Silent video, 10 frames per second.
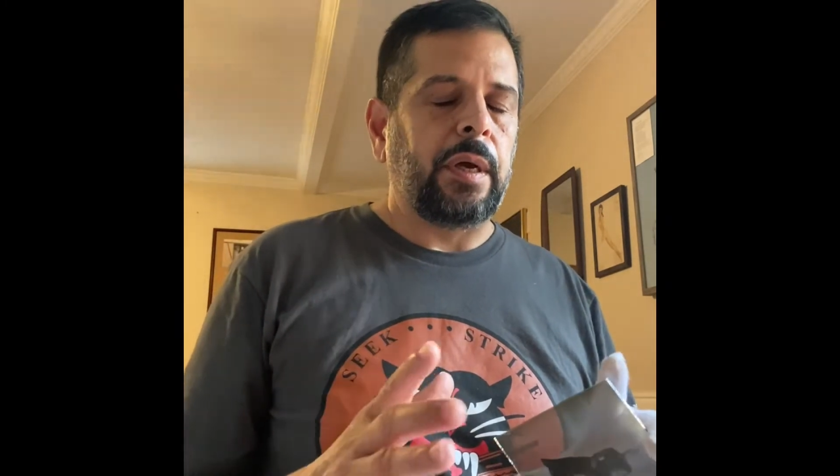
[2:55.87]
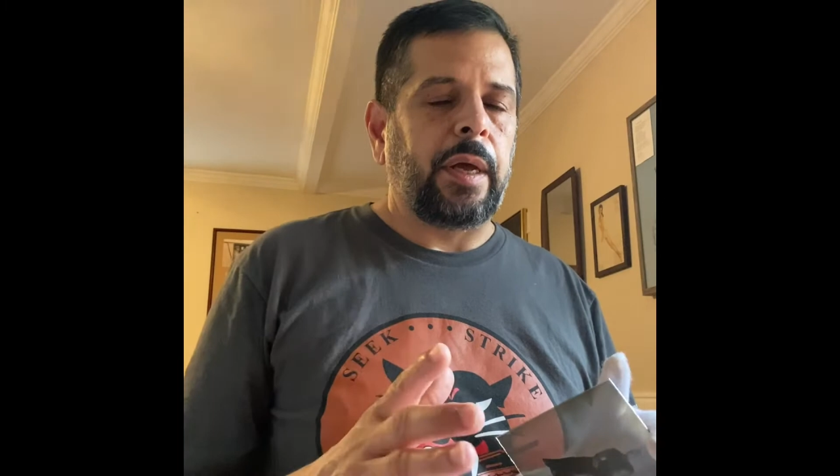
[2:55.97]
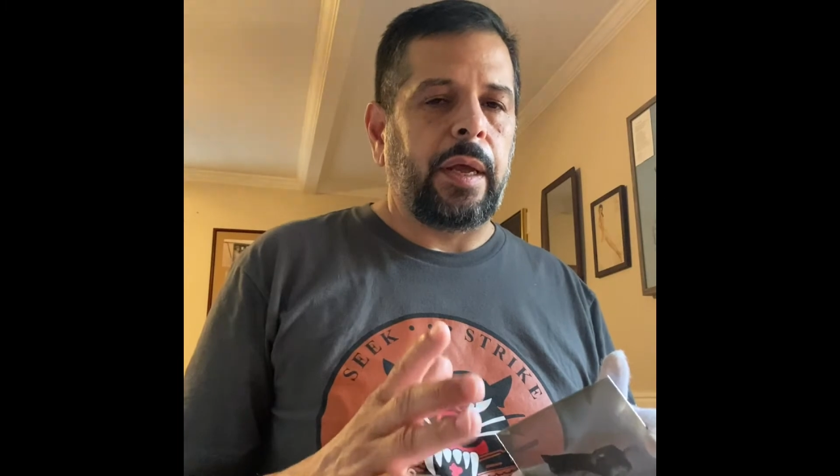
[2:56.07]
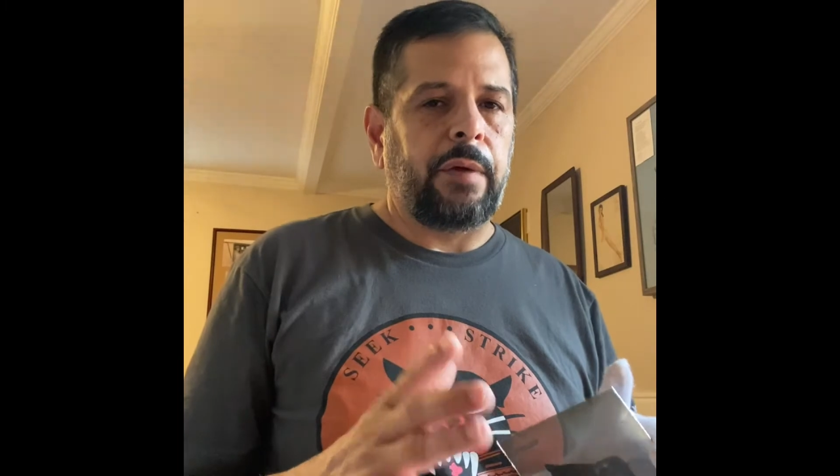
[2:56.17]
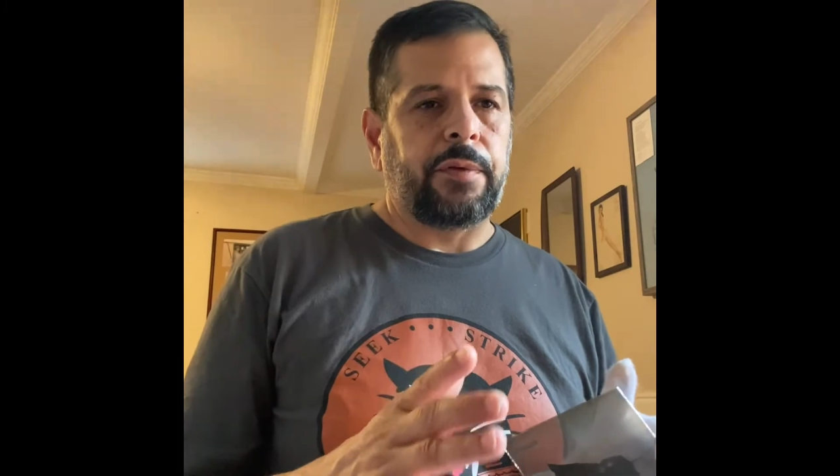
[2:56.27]
I
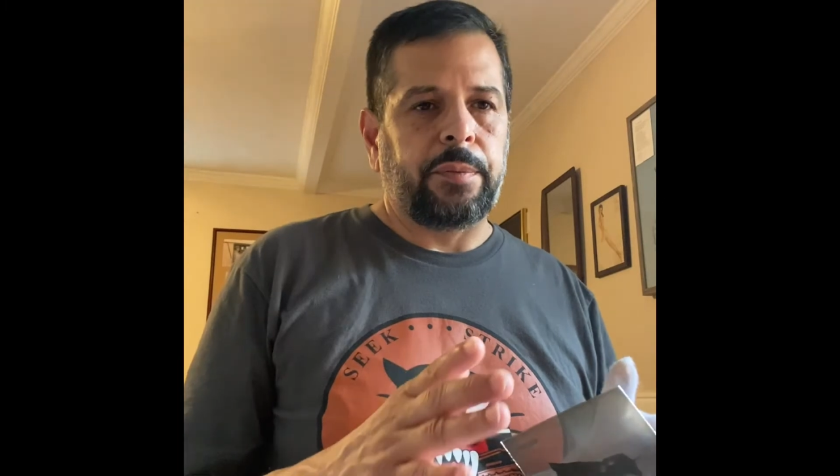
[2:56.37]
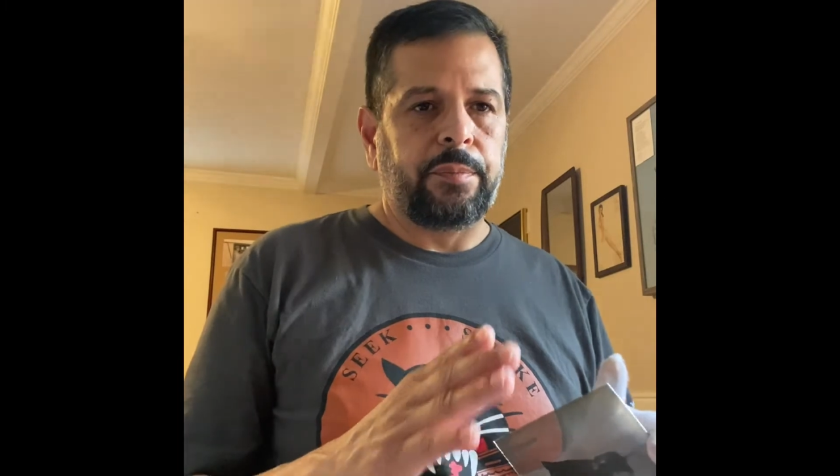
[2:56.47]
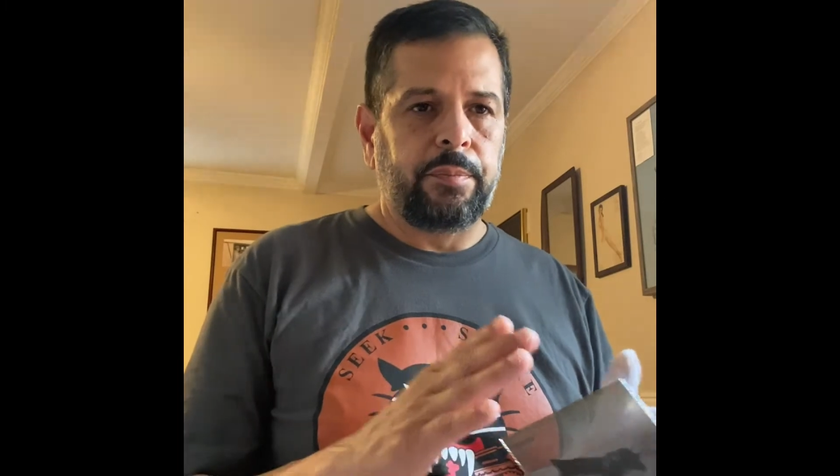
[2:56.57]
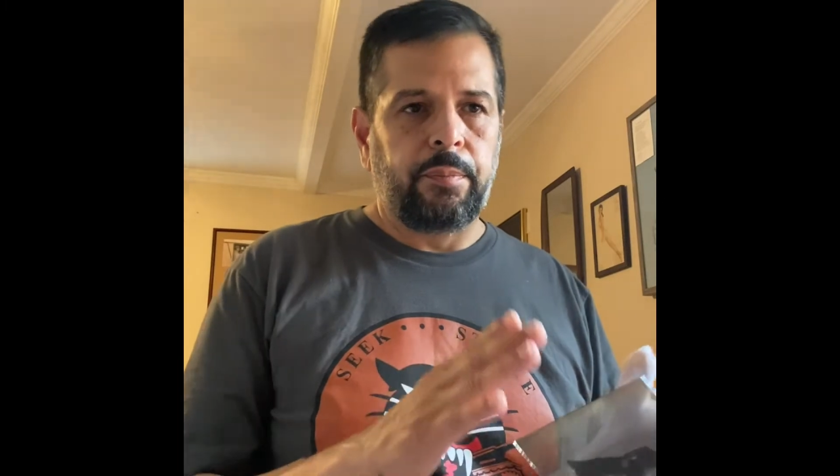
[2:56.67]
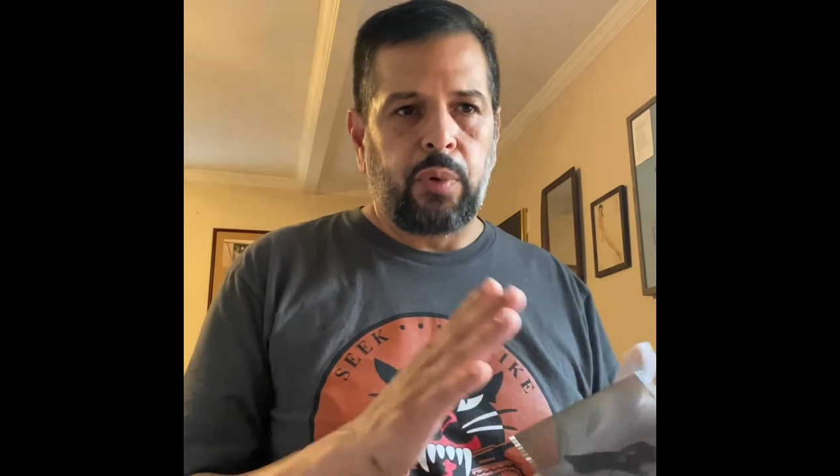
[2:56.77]
have to
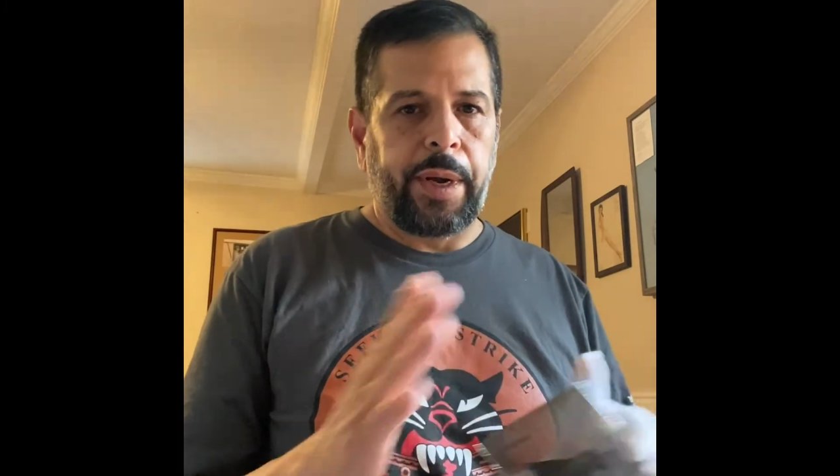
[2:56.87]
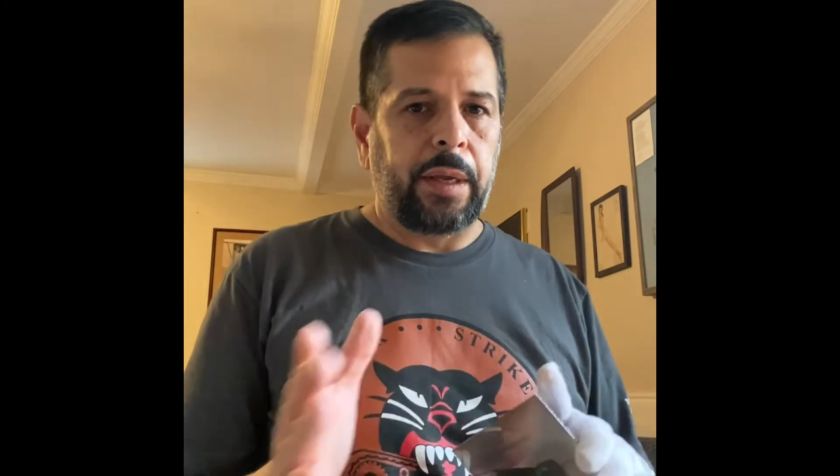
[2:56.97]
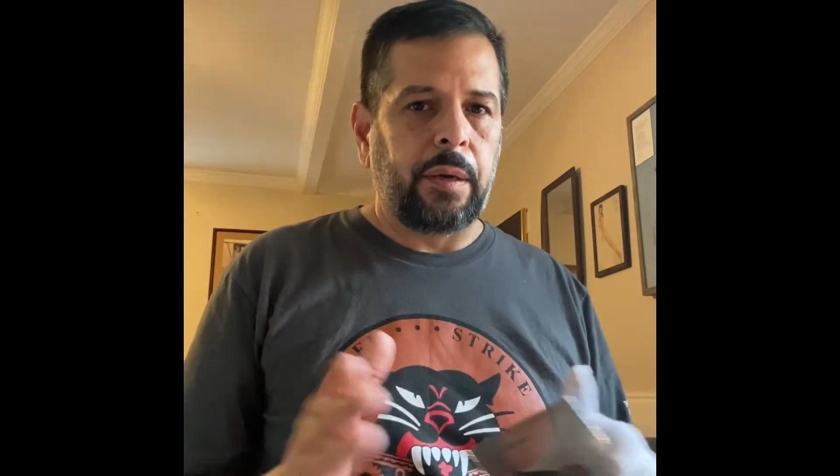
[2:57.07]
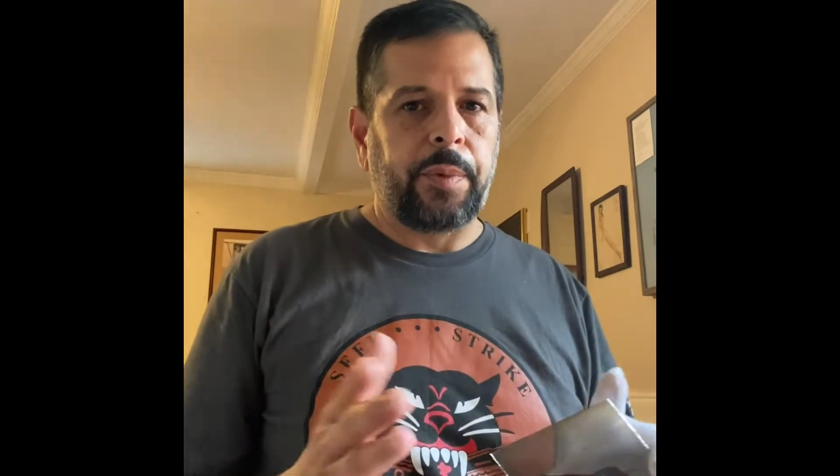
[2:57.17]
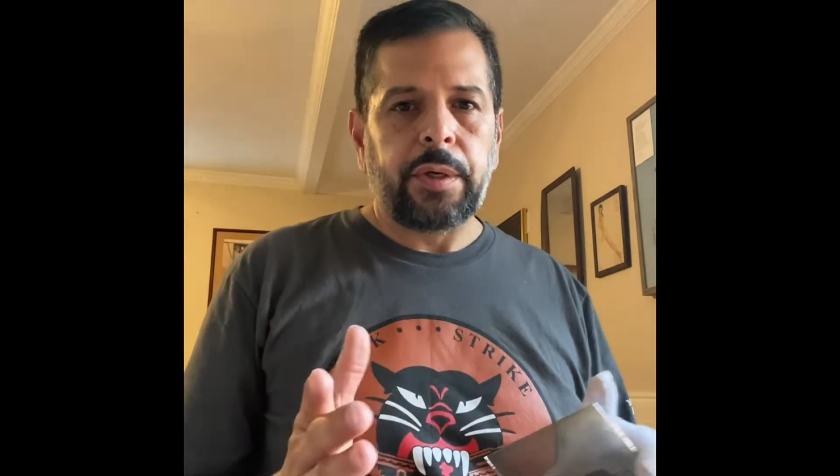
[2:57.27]
break
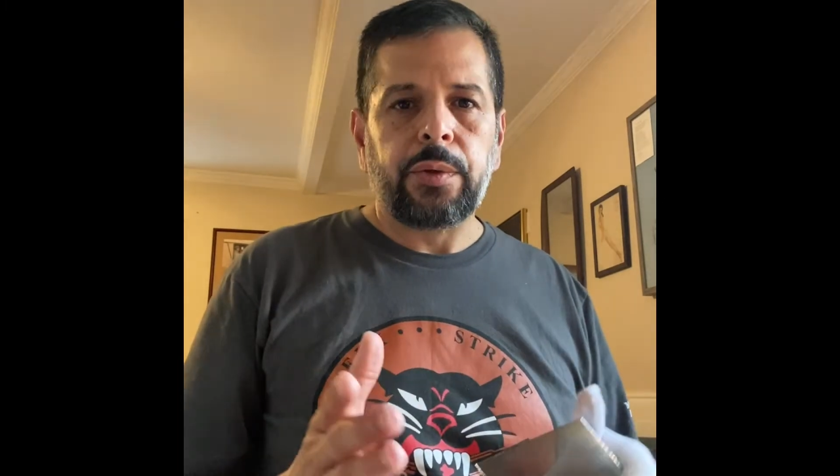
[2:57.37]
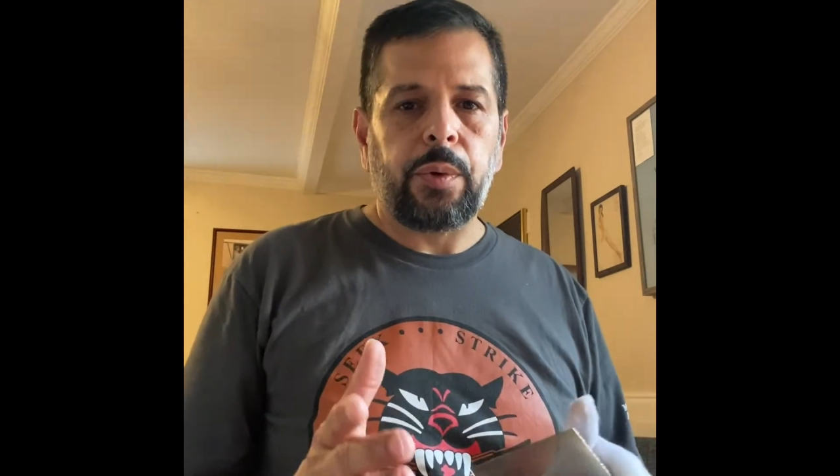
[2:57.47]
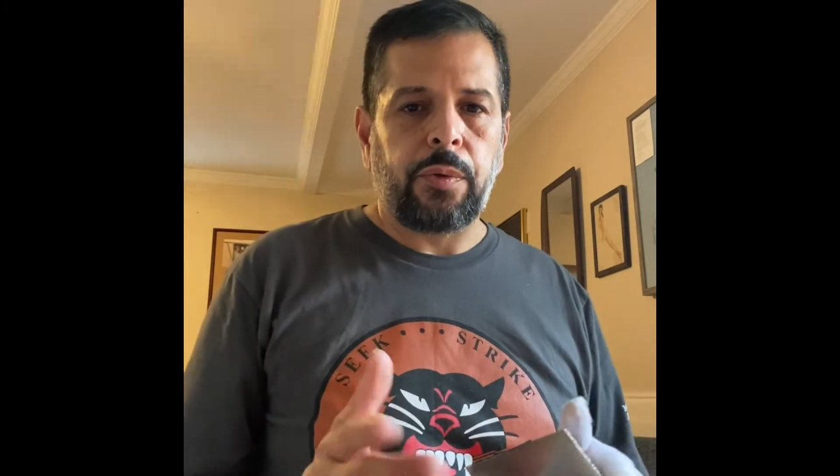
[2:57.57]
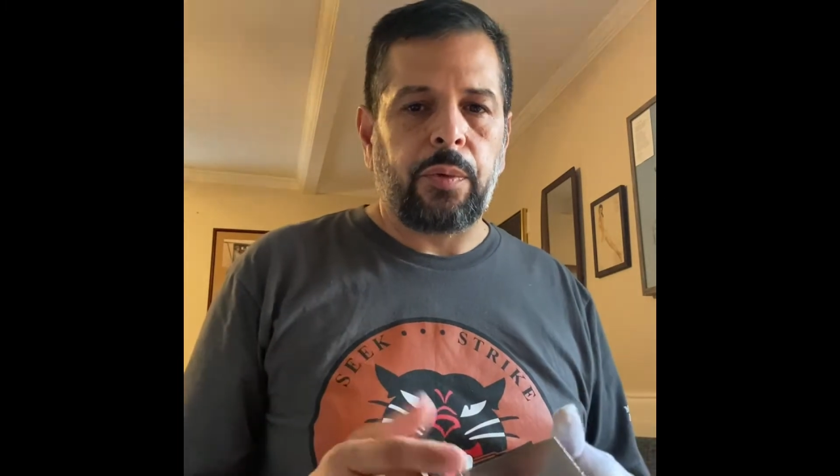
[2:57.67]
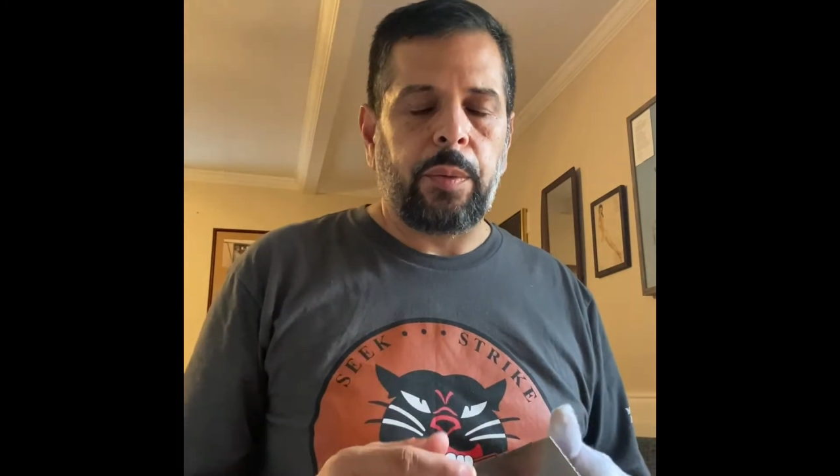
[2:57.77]
it up into 2
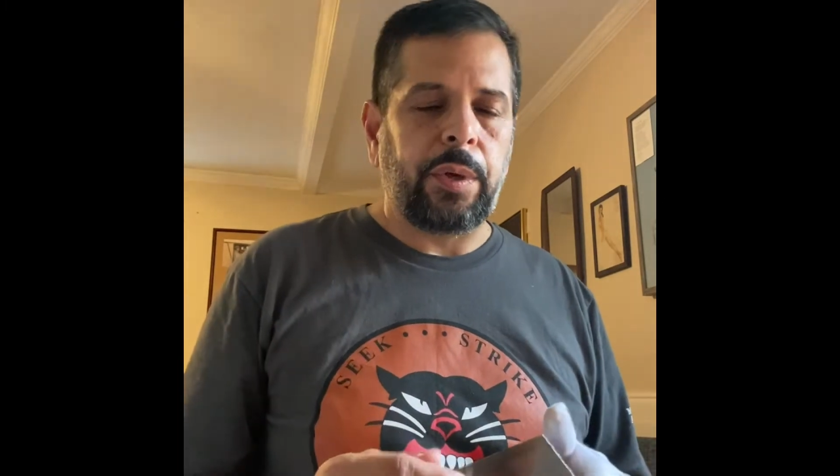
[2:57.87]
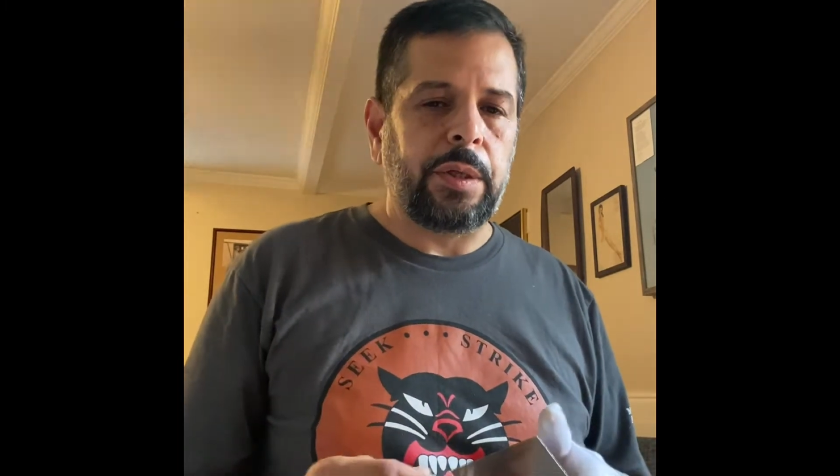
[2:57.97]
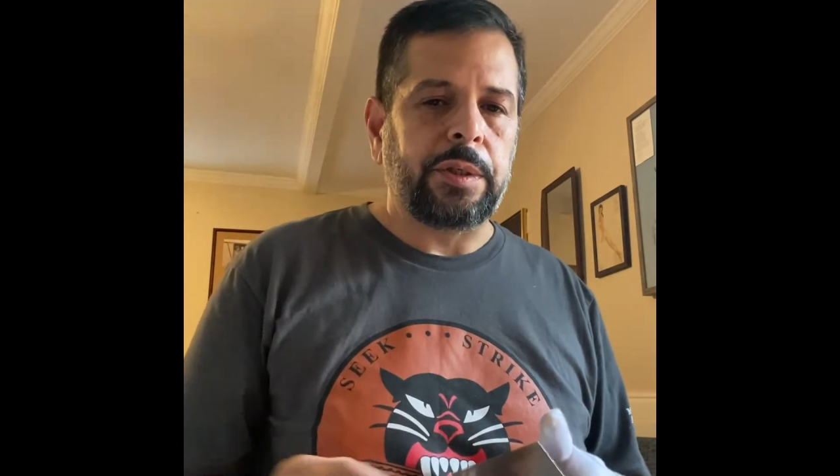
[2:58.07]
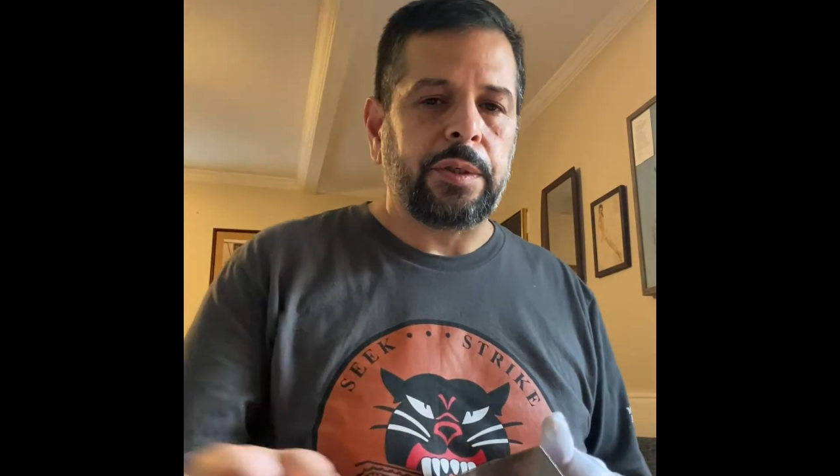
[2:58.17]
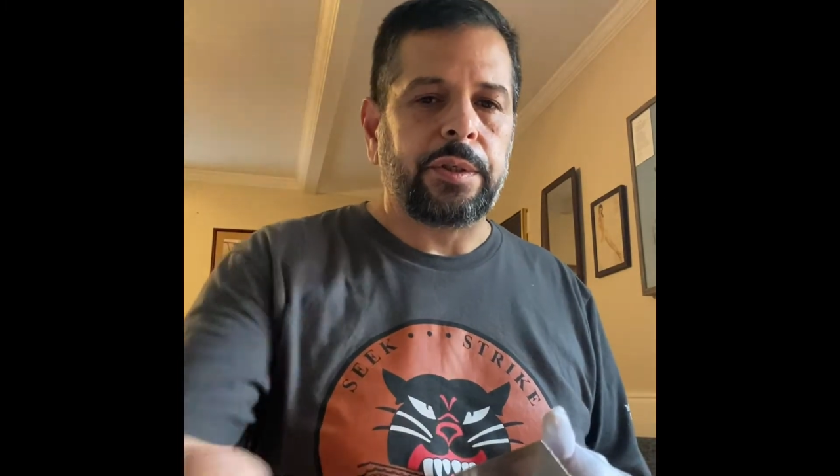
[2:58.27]
or 3
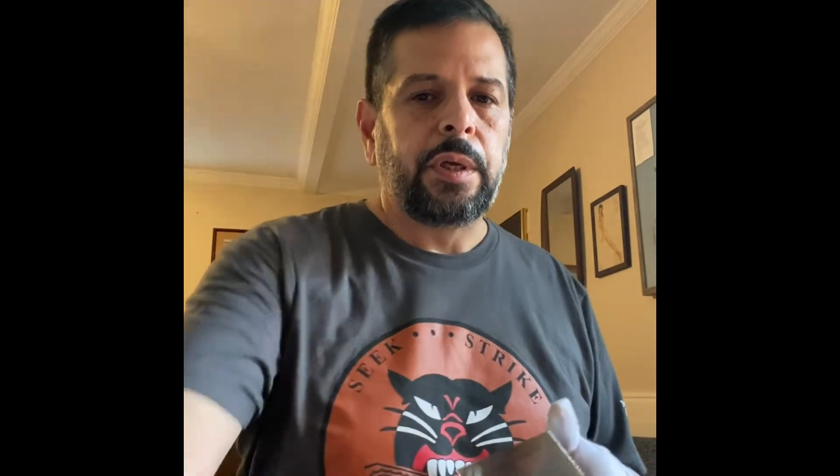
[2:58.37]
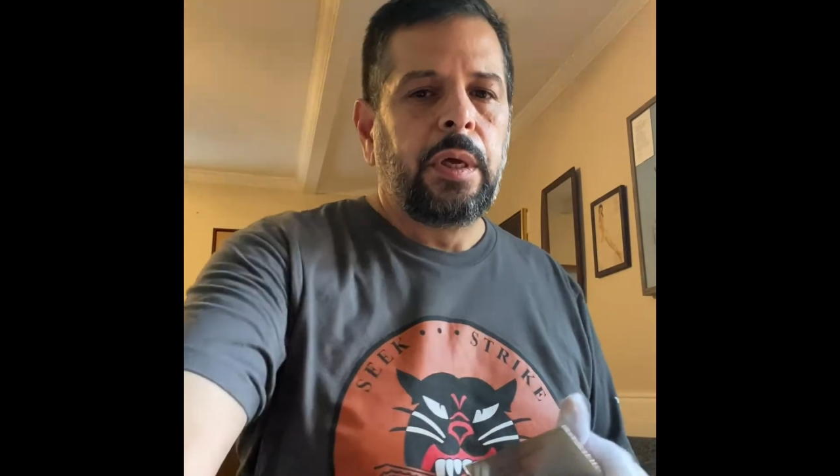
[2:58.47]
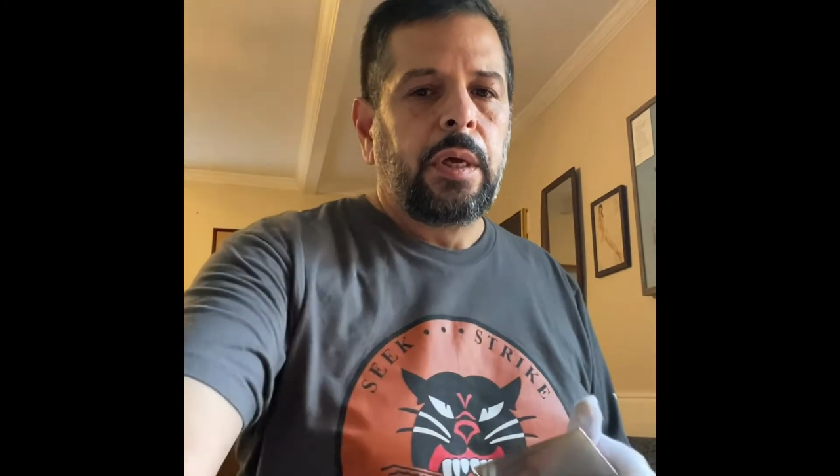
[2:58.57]
pieces.